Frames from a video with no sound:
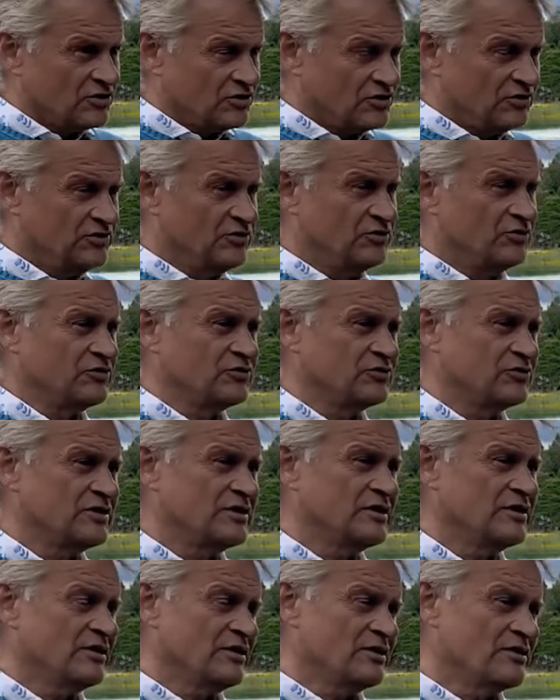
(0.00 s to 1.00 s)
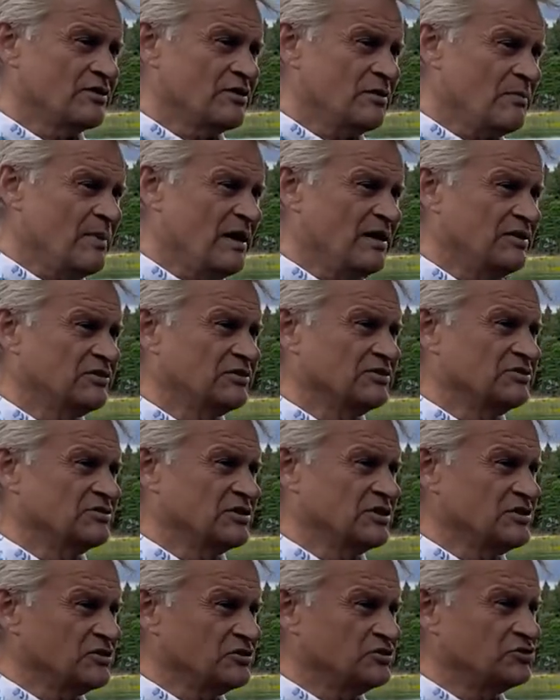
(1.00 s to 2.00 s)
using the methods
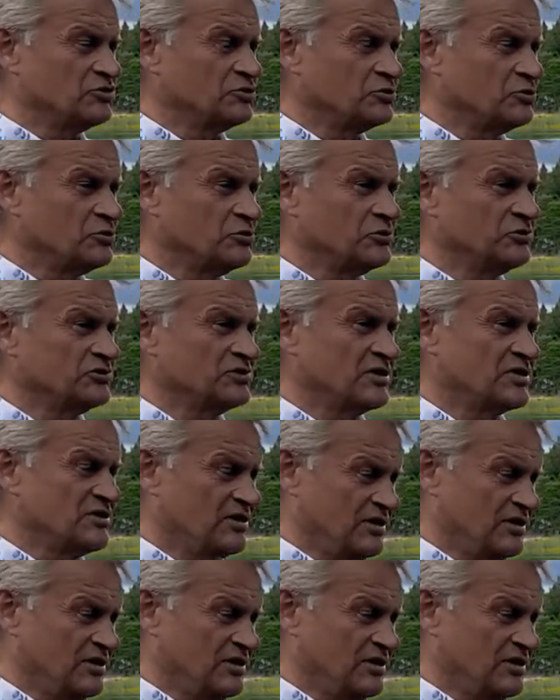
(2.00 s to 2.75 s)
and the tools and the